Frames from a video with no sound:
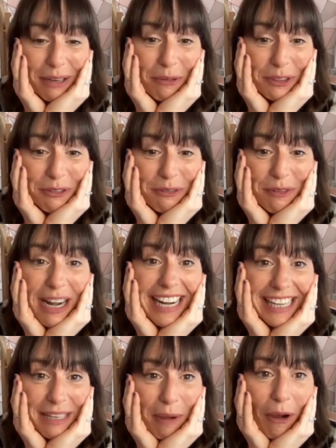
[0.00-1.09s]
It wasn't
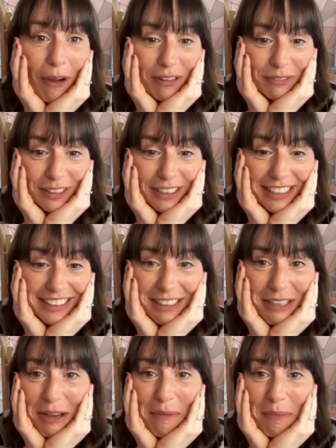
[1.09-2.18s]
really part of the
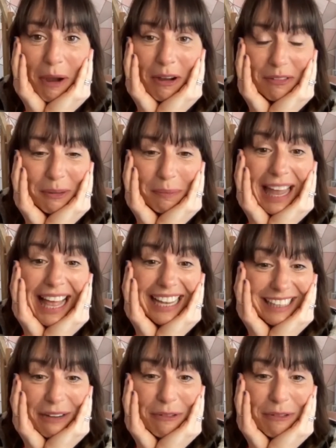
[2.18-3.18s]
plan.